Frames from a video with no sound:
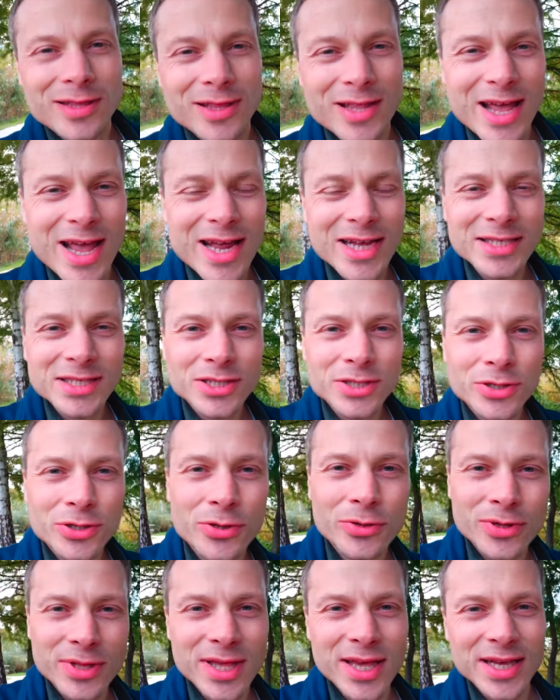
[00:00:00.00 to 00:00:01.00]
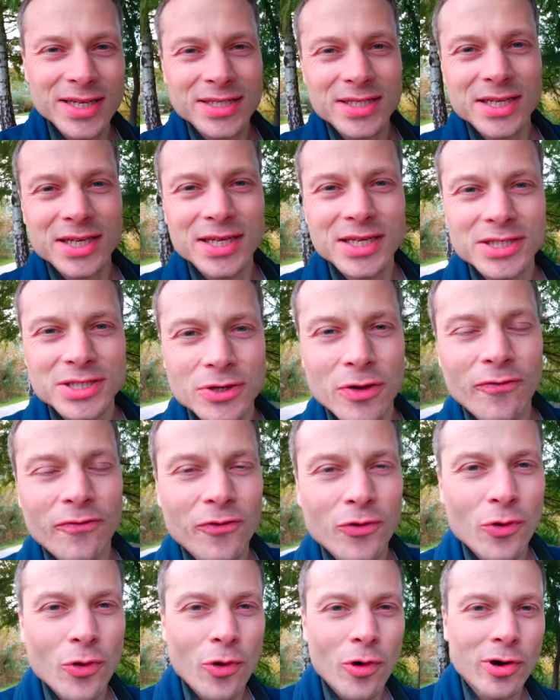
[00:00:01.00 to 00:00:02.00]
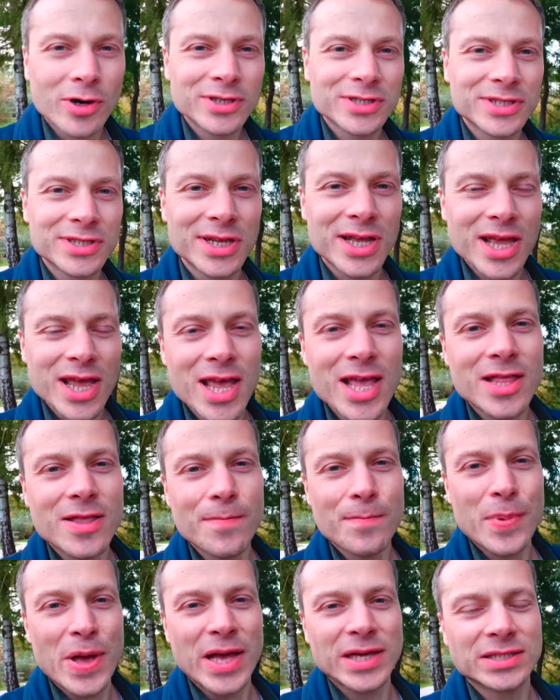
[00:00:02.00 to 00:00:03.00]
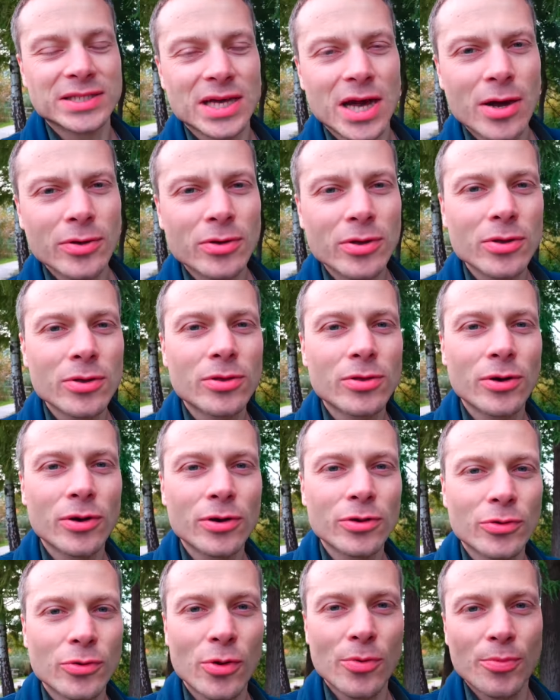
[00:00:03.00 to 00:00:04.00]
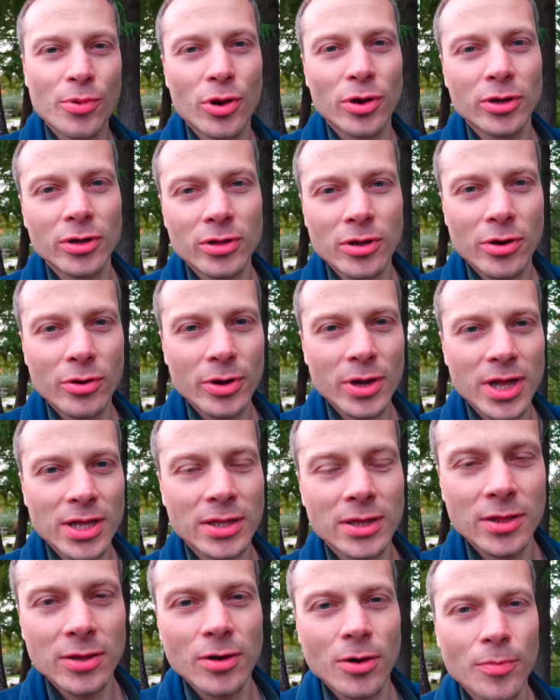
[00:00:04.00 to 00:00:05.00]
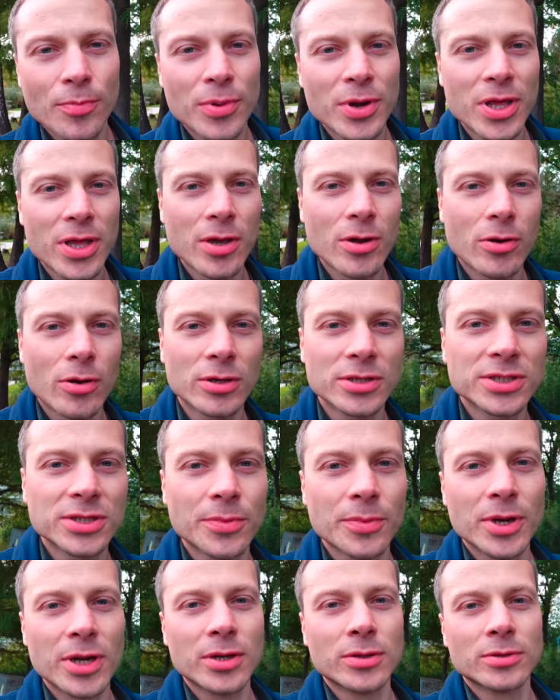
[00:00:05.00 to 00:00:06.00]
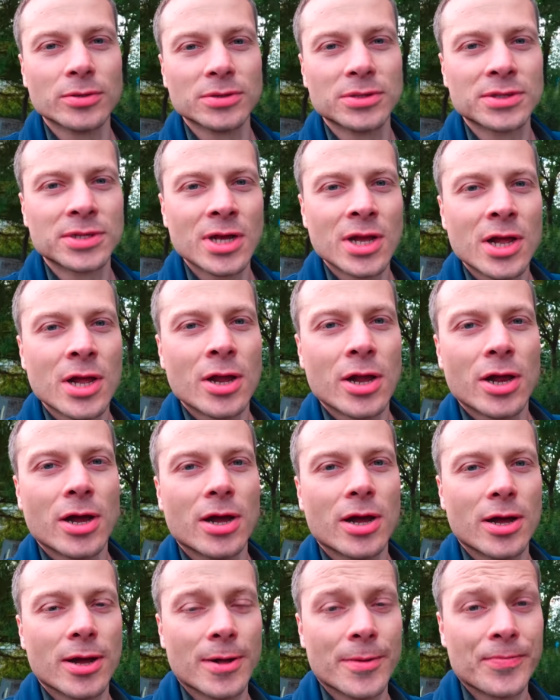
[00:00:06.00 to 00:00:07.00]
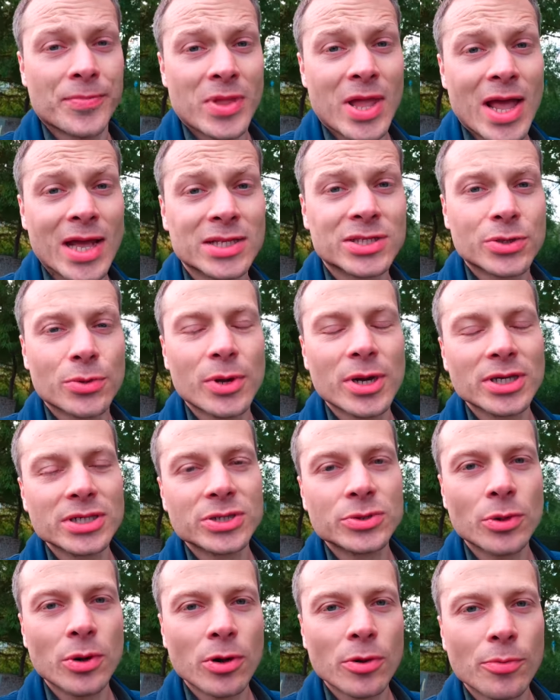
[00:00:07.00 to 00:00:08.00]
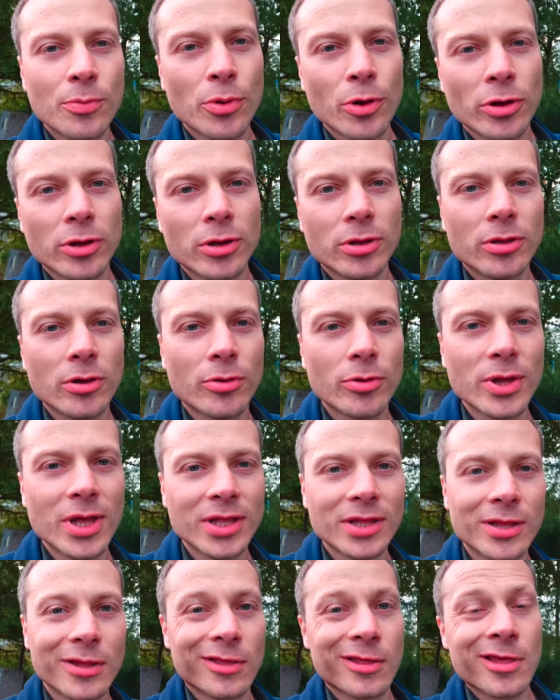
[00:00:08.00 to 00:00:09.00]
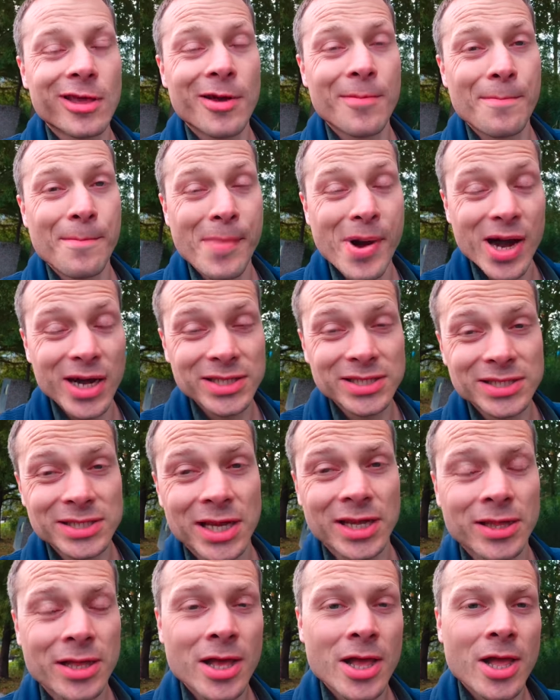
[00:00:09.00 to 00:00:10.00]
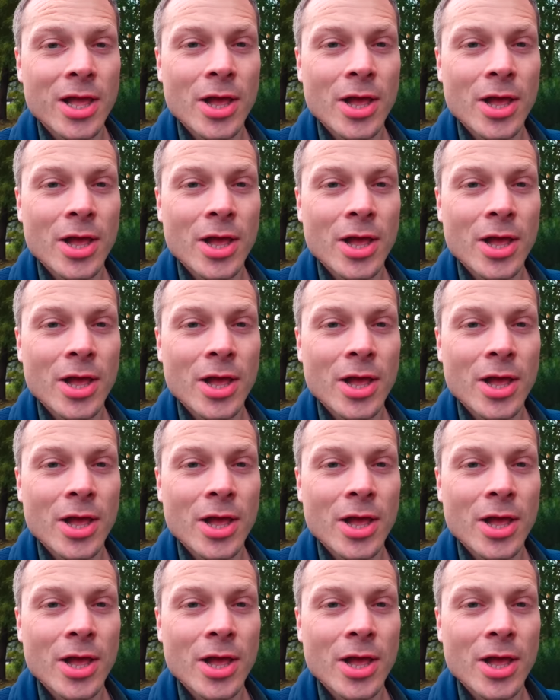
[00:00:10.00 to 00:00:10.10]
the answer to this is of course it depends. How do you talk to a product oriented company or somebody who's um, has a really strong product oriented mindset?